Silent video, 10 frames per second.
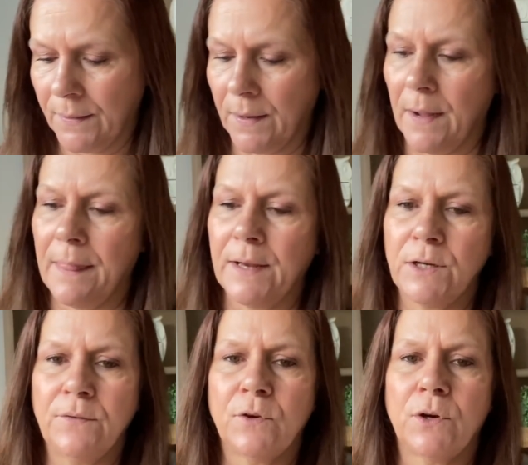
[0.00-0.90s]
And then
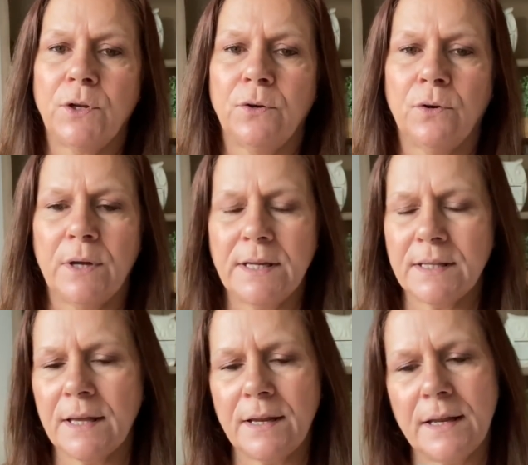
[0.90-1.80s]
you've got your,
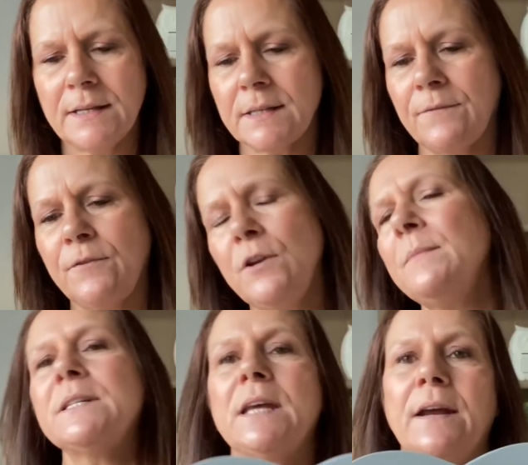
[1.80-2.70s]
it's a funny
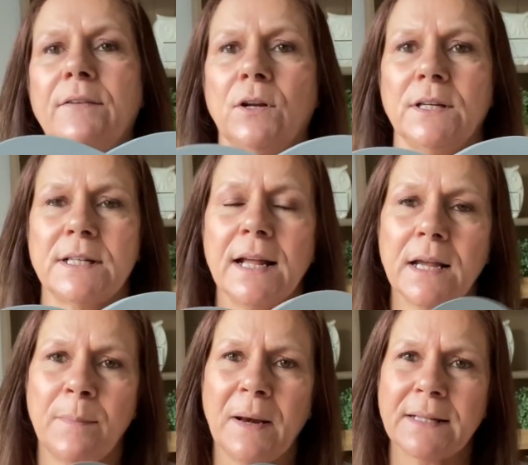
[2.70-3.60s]
material. It's
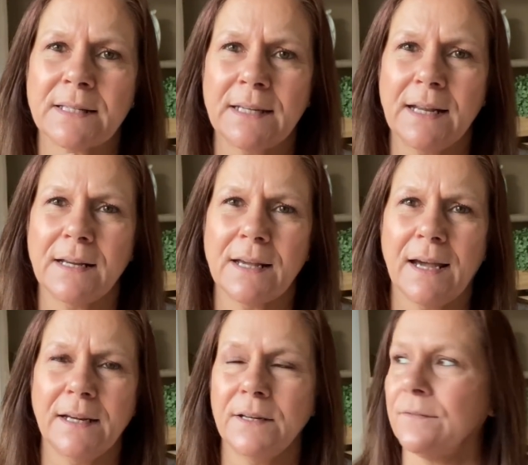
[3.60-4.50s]
like a plastic,
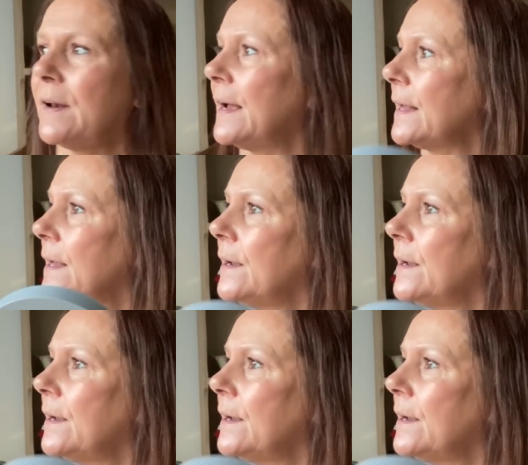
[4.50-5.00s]
kind of like